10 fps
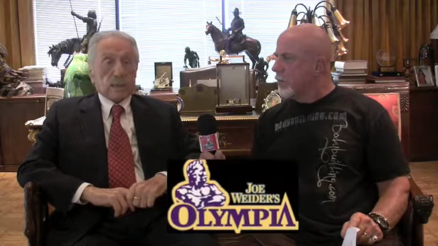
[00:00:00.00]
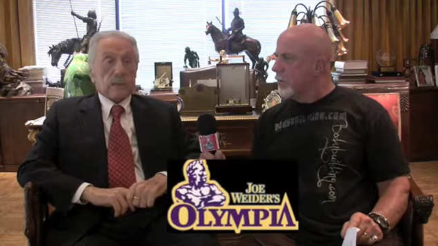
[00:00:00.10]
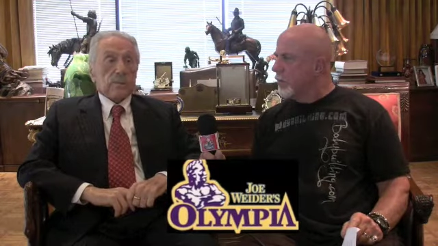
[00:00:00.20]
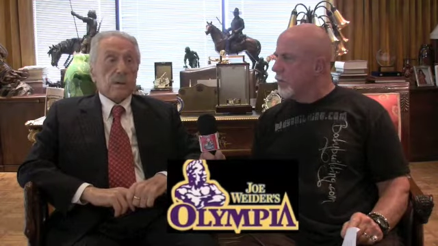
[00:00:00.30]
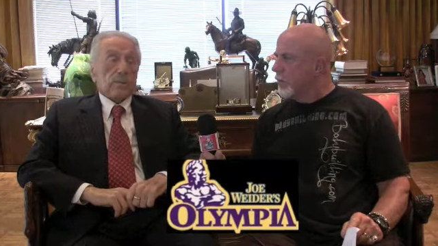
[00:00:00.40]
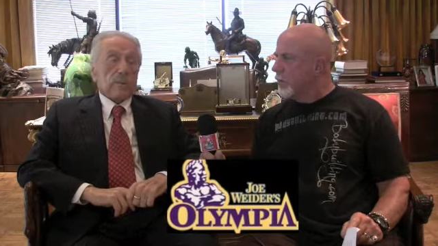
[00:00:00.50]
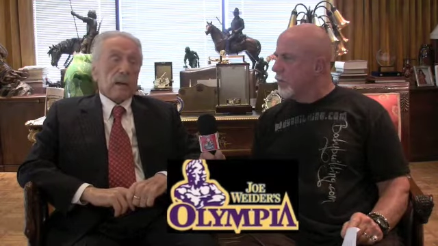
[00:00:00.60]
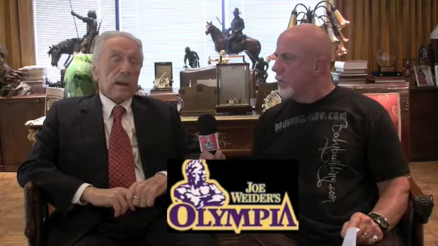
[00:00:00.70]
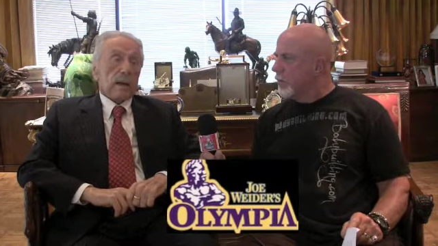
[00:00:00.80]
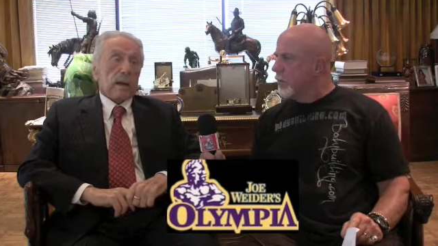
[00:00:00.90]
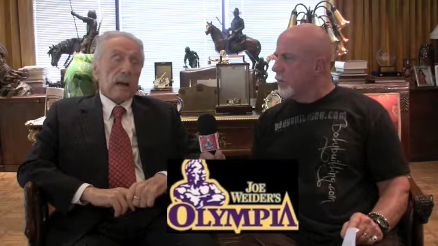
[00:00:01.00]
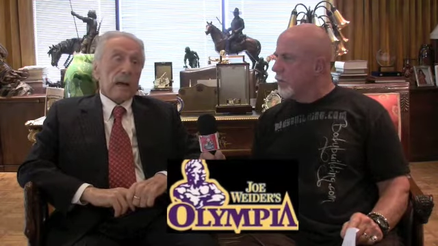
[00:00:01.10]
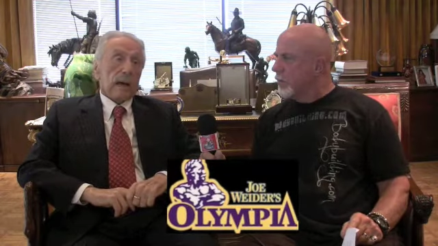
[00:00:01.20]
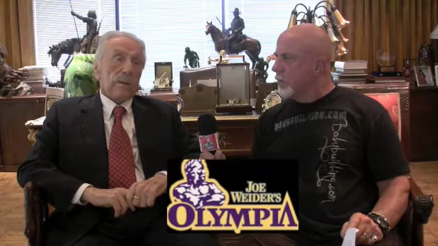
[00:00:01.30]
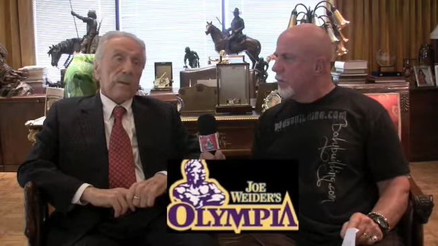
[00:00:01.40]
Speaker 1: So my brother and
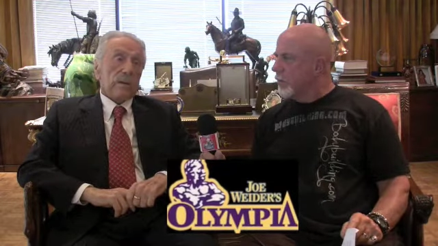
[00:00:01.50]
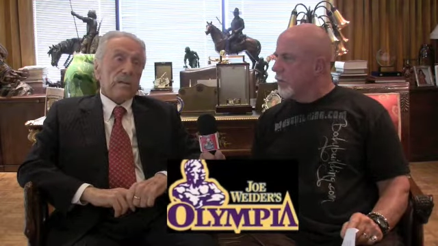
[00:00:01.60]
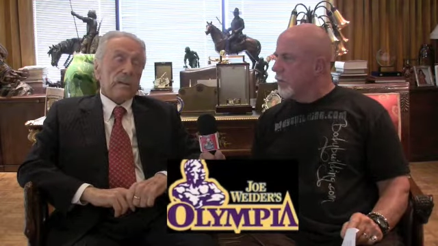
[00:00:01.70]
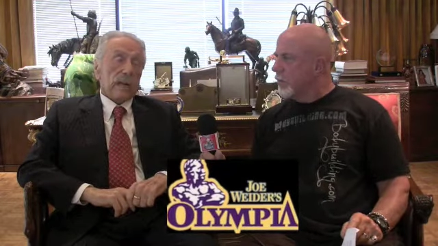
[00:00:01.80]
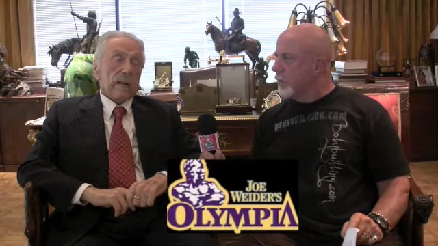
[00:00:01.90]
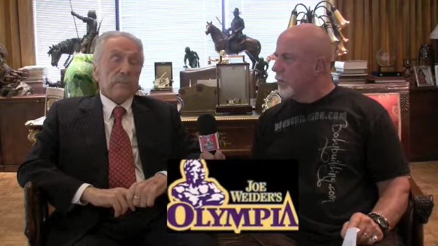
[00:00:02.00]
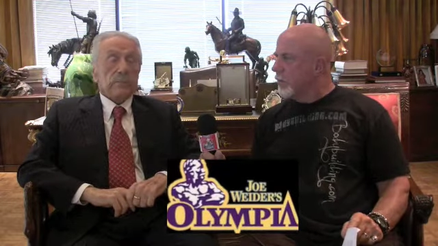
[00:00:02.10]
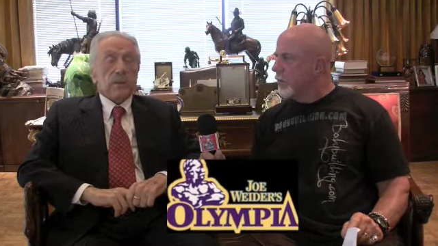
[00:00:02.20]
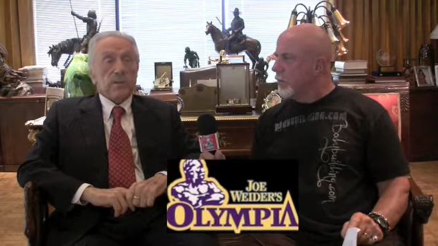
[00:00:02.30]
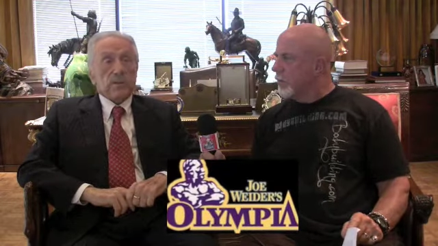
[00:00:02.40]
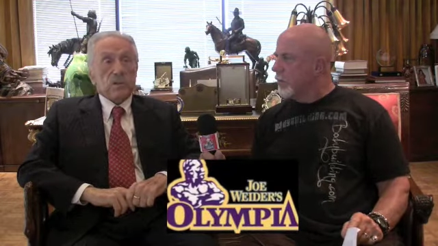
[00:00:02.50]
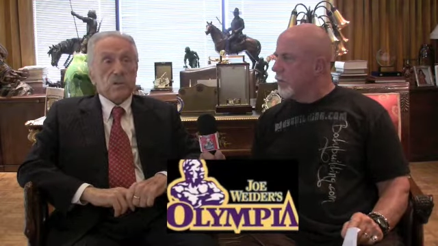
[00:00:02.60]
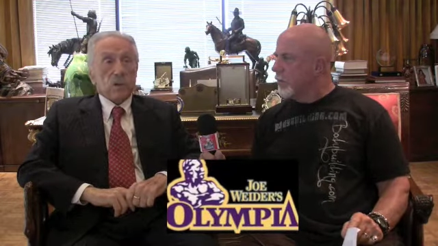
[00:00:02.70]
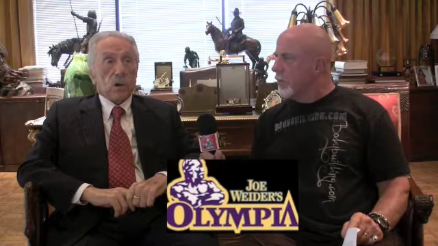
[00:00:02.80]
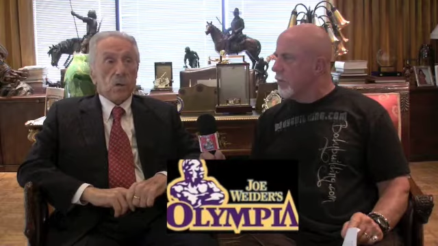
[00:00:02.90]
I, we set up the
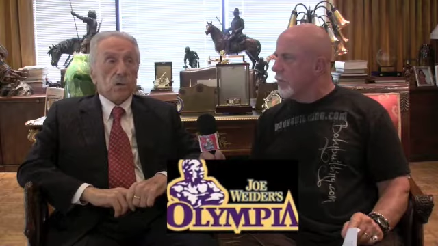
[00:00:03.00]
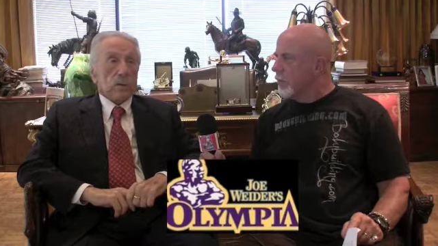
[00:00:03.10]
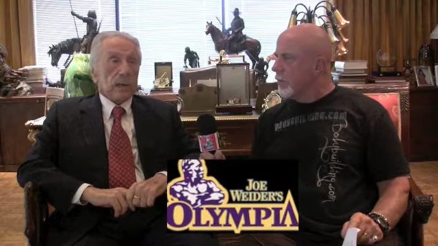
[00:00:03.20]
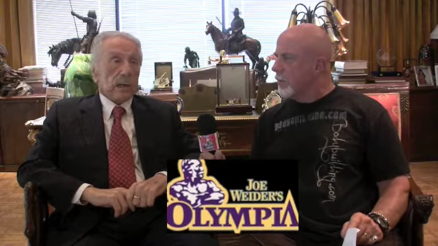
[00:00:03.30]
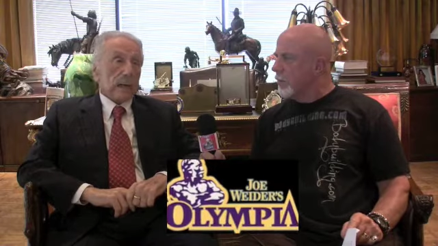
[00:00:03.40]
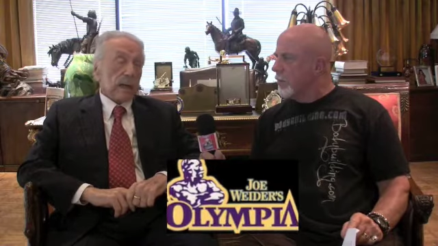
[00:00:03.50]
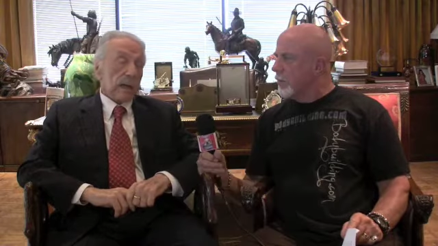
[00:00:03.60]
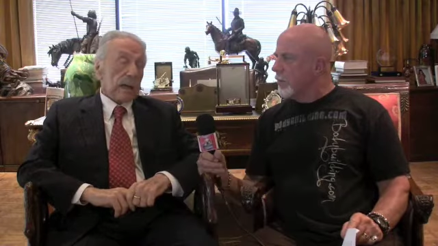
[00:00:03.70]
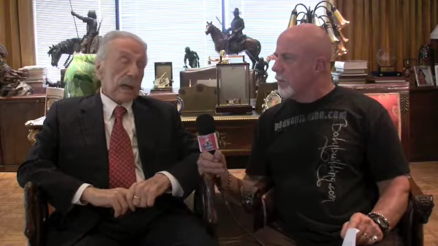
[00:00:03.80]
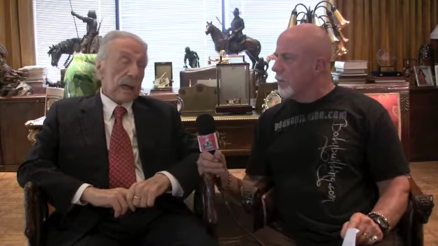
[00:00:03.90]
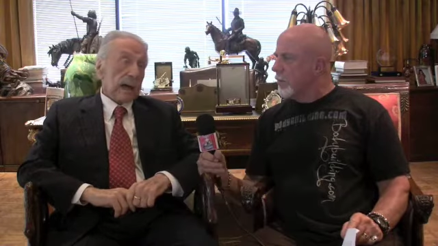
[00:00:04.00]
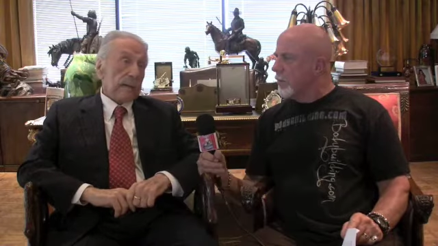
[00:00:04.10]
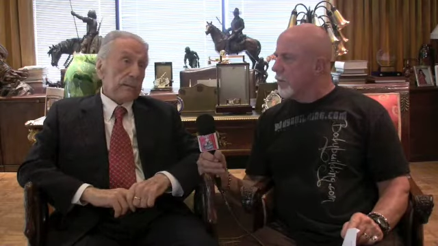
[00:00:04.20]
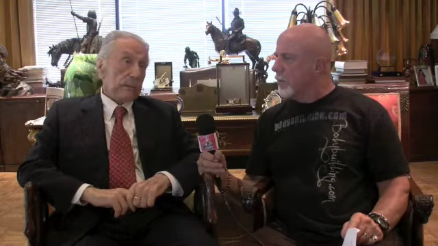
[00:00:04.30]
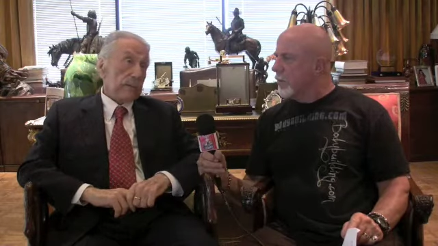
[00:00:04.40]
show. They
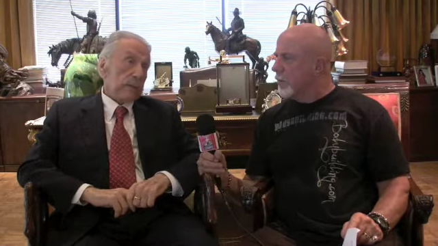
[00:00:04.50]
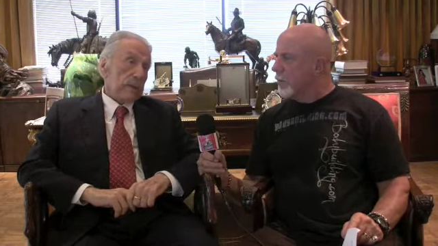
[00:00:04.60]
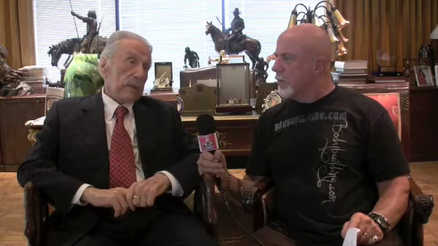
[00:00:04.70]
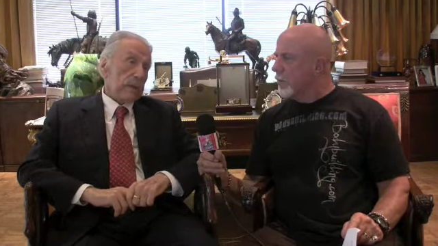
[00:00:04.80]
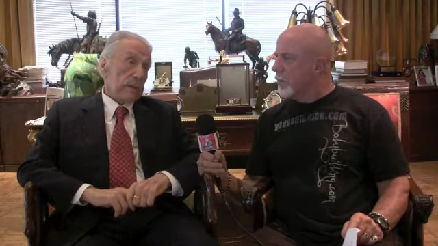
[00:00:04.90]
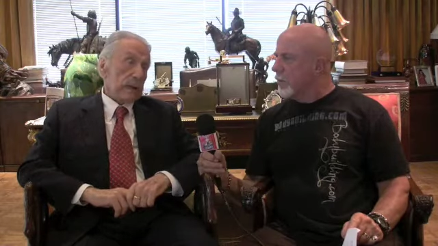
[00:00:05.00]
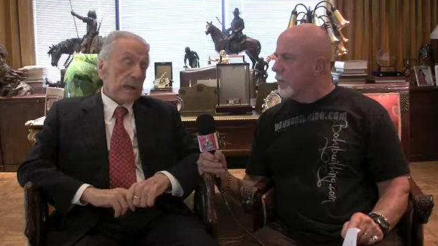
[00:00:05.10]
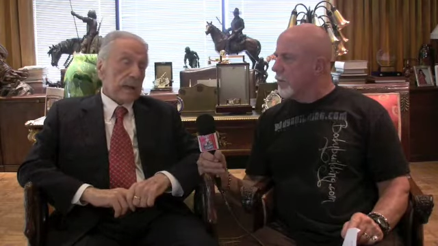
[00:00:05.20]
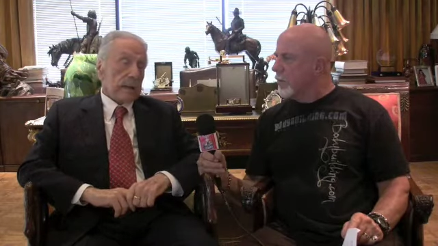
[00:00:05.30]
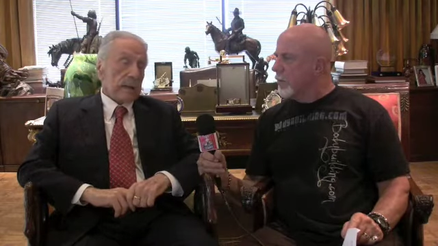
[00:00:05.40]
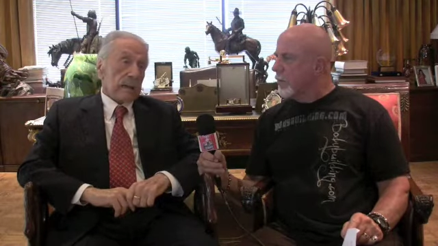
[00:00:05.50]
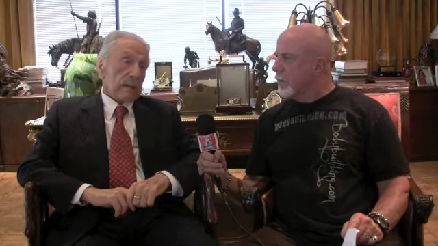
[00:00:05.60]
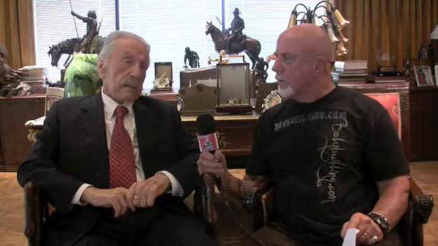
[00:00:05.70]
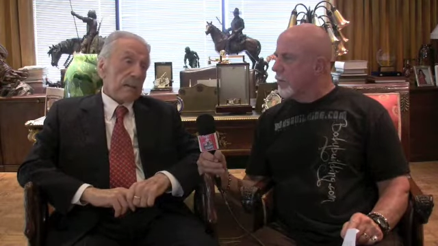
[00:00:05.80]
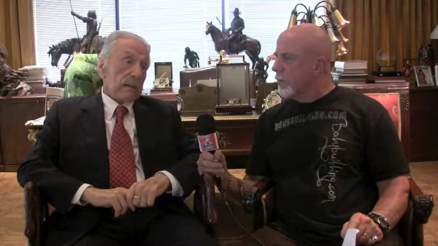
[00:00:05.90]
had over
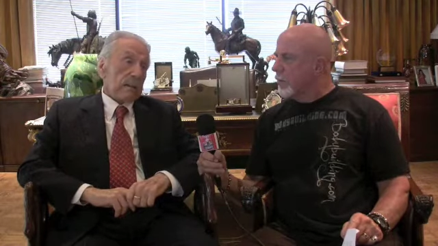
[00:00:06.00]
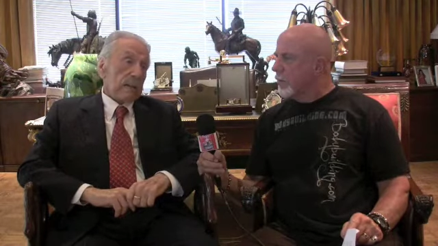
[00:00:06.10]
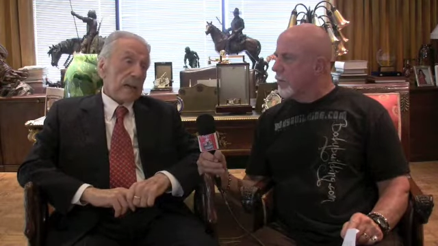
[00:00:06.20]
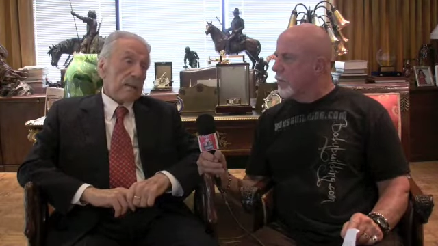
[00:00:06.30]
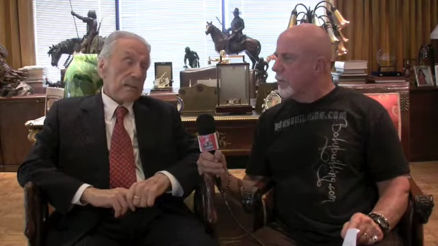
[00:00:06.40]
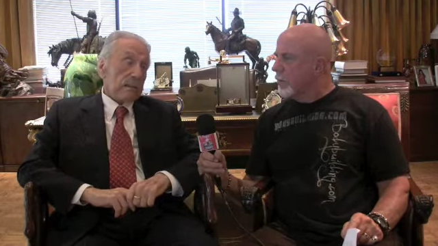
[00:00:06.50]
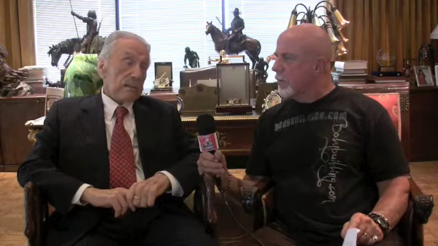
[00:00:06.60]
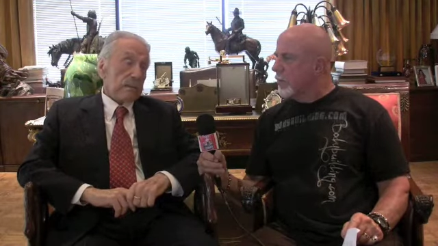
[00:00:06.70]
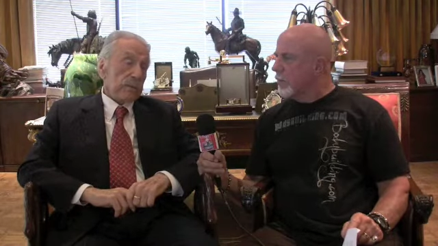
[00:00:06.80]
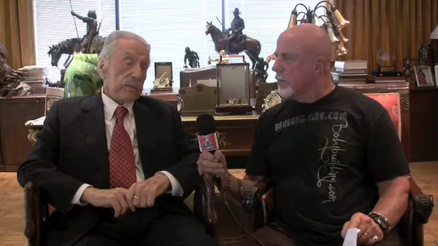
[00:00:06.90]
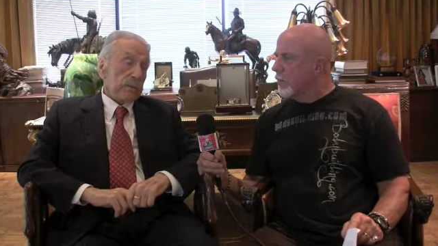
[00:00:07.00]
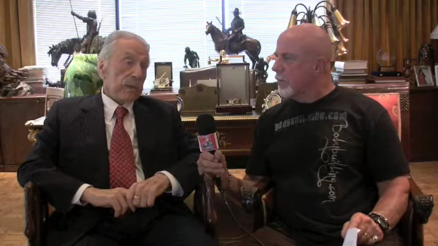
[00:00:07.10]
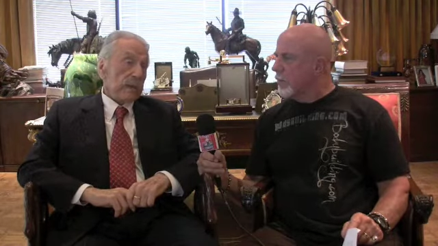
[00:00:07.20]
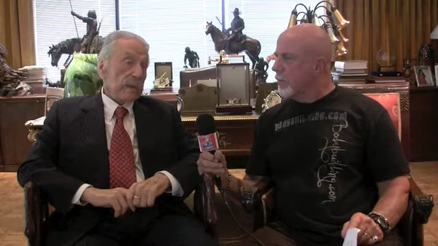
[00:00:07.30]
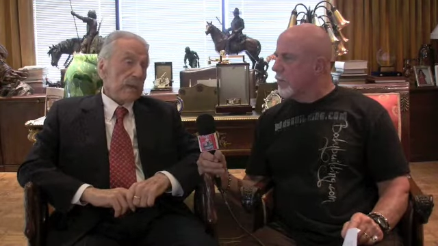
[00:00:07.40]
1,000 or
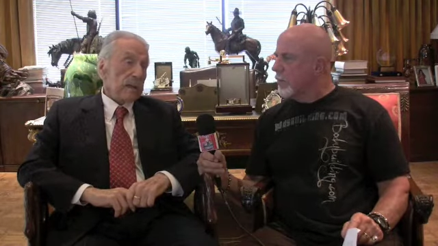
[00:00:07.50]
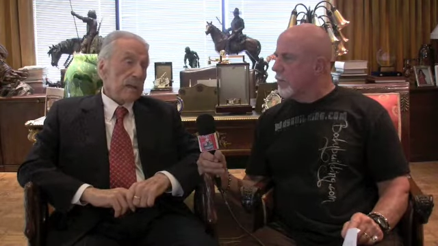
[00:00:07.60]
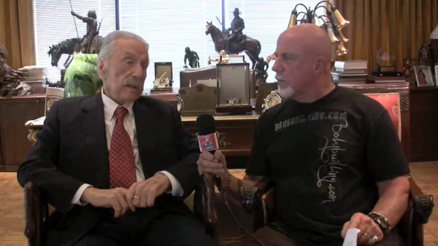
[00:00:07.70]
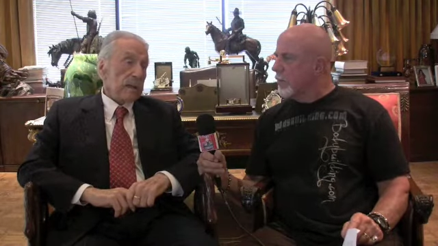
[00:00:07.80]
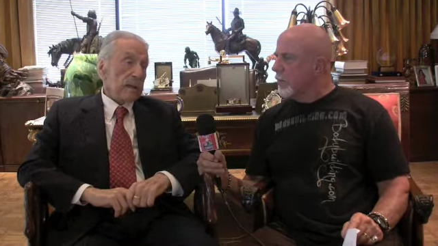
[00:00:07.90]
1,500